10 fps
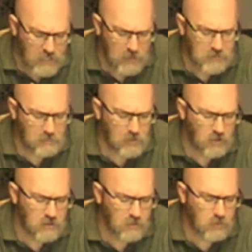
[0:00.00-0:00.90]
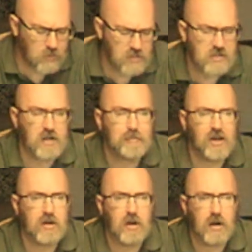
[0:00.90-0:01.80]
game component that we want to talk
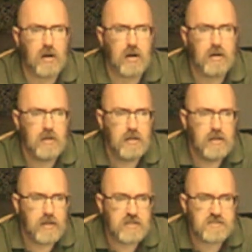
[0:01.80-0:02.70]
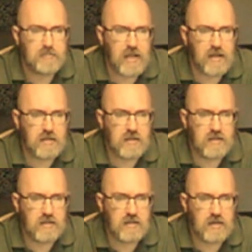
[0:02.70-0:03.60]
about, are
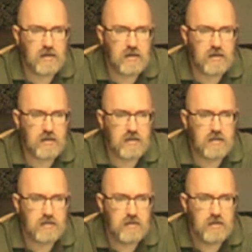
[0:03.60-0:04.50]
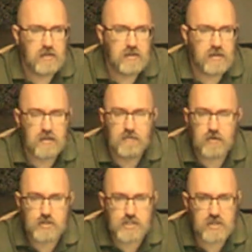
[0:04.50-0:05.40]
expanding the
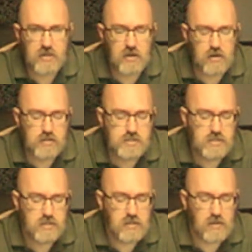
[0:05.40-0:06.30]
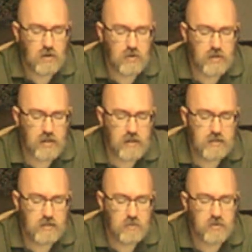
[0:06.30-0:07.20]
adversity cards,
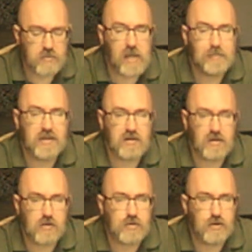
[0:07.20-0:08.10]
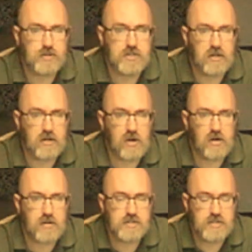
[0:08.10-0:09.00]
okay, with maybe another 13
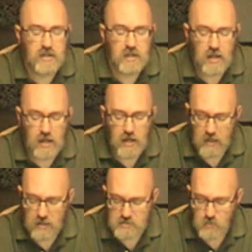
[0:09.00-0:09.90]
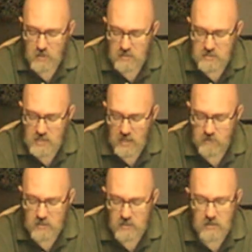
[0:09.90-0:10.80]
cards, as well as
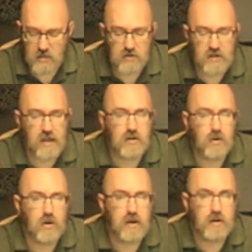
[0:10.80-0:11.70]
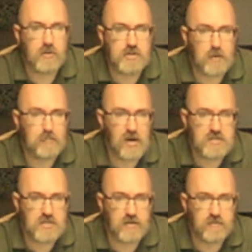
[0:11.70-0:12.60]
having another category, which are
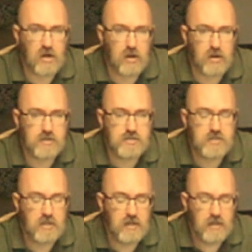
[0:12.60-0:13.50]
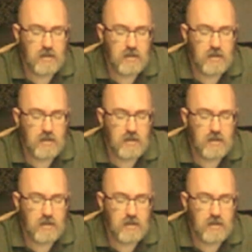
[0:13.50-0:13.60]
positive cards.